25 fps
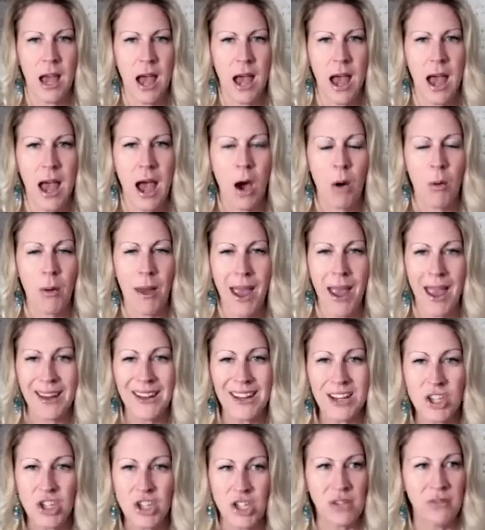our
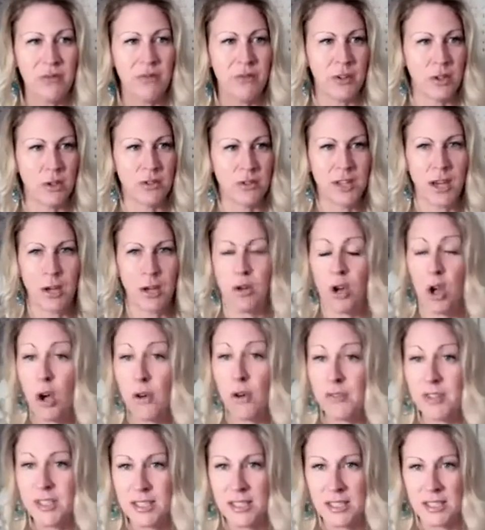energy field, our
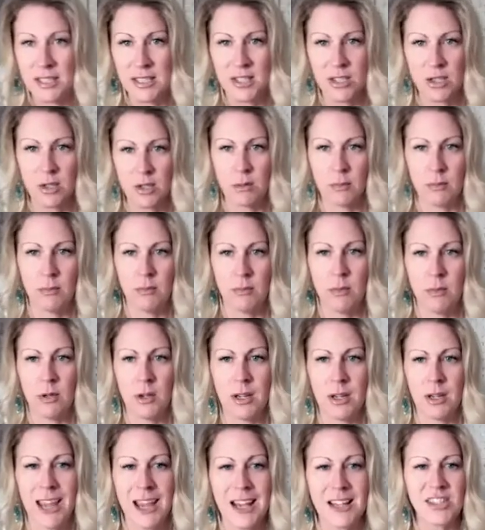nervous system
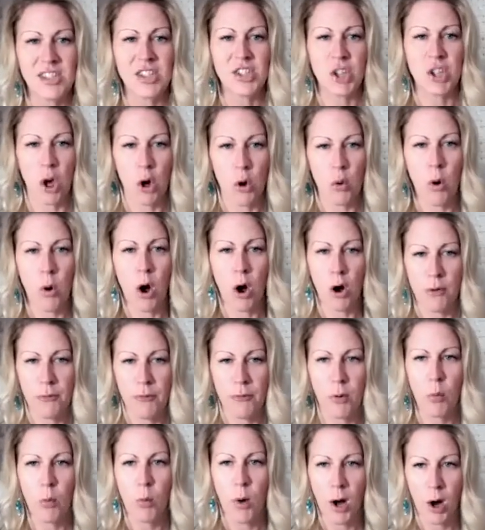gets so
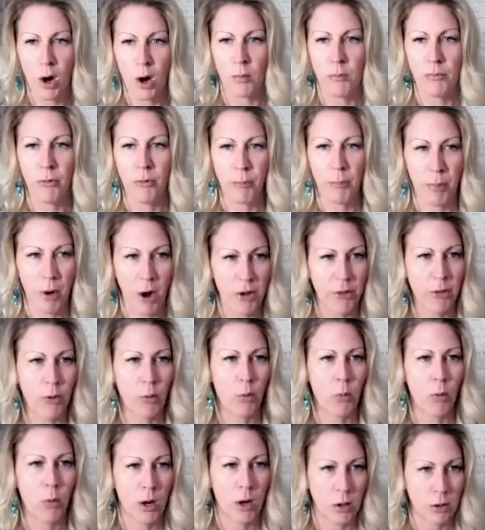overwhelmed by the
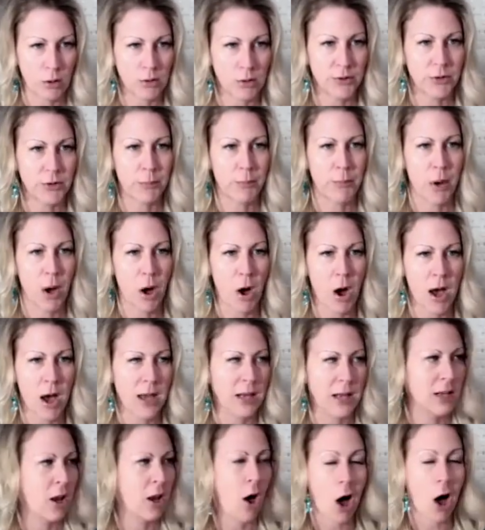world, by
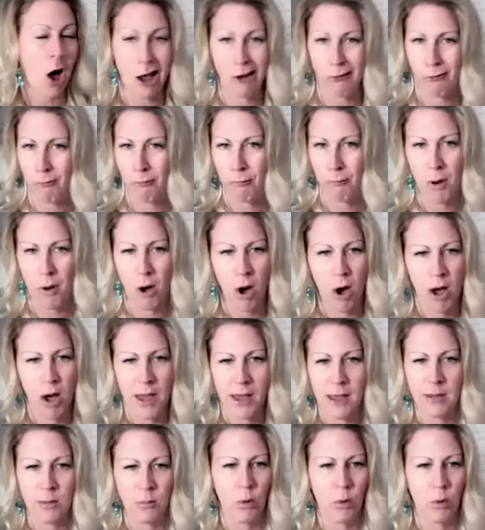life, by